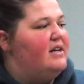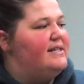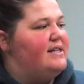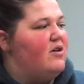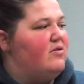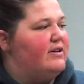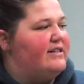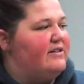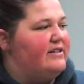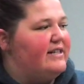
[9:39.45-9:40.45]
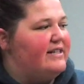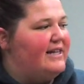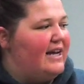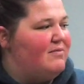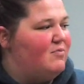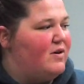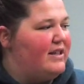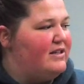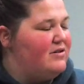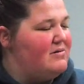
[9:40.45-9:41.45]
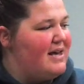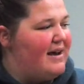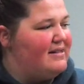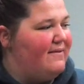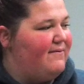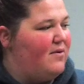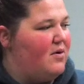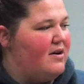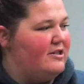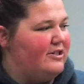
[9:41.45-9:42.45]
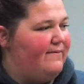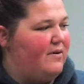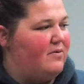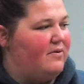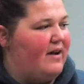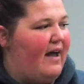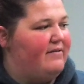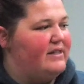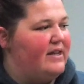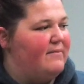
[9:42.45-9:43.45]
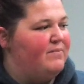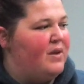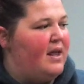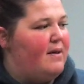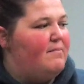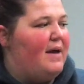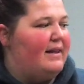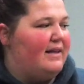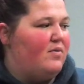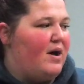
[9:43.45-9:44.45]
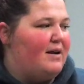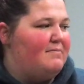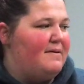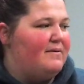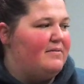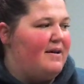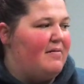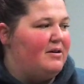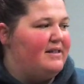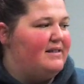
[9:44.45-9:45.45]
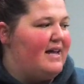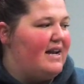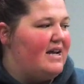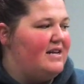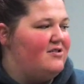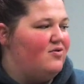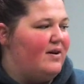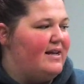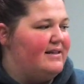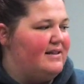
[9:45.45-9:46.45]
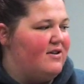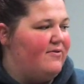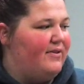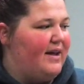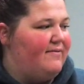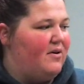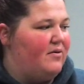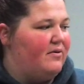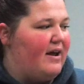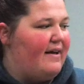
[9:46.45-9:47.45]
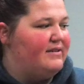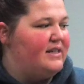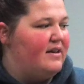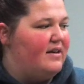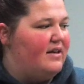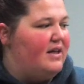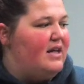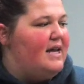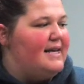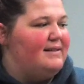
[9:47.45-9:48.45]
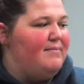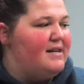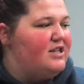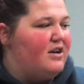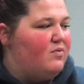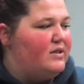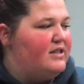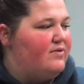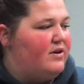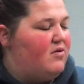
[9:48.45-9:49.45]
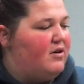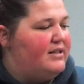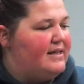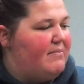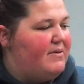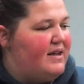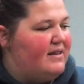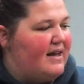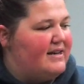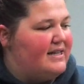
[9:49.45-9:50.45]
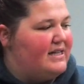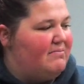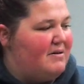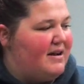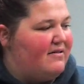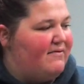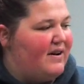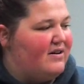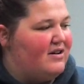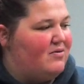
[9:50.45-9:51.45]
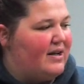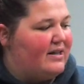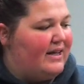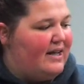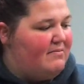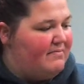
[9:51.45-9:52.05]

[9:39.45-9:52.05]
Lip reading: Snow crystals contained more than 2,400 photographs. Bentley wanted people to be able to study and enjoy his snowflake photographs. His mission was to record something that disappeared very quickly.